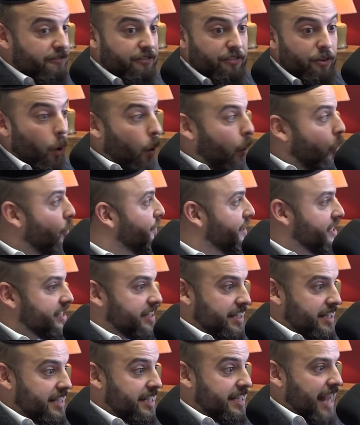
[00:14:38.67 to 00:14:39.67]
All this
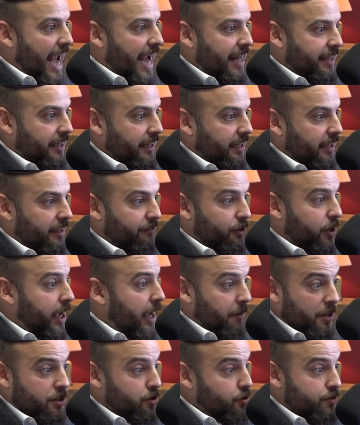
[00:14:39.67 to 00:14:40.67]
insanity, if you
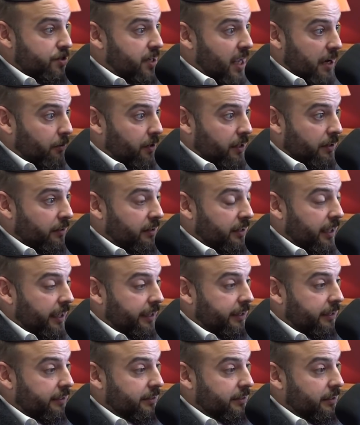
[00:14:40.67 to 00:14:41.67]
came on Tuesday, it wouldn't look like
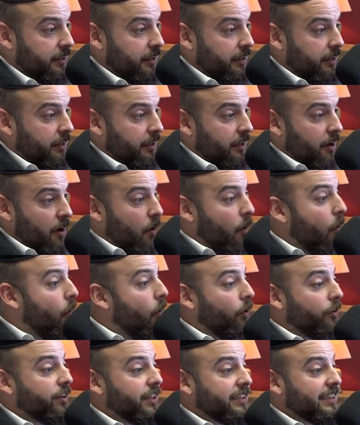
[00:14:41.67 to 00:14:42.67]
this.
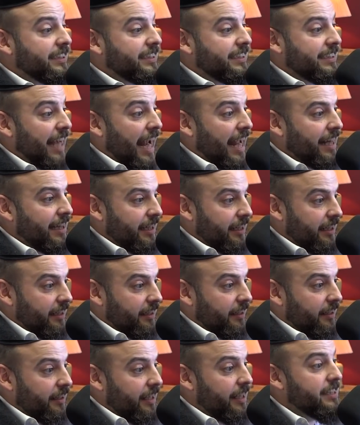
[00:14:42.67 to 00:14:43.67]
All this insanity
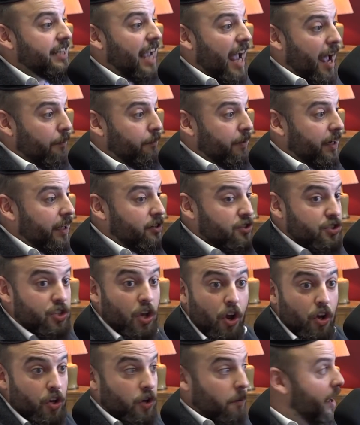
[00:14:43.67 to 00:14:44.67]
is happening because
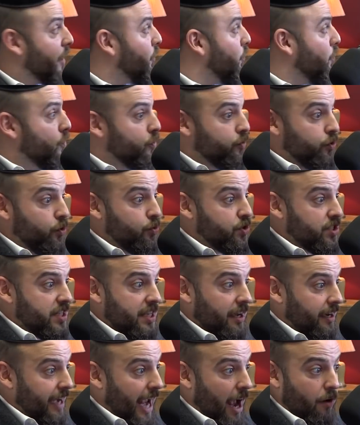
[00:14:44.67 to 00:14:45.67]
no matter who you
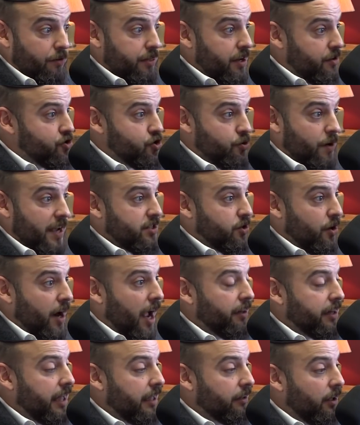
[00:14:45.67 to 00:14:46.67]
see and how they're dressed or
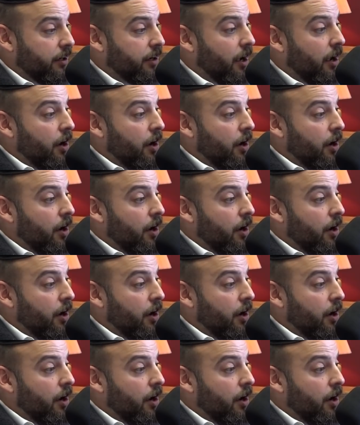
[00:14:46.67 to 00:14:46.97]
how they look,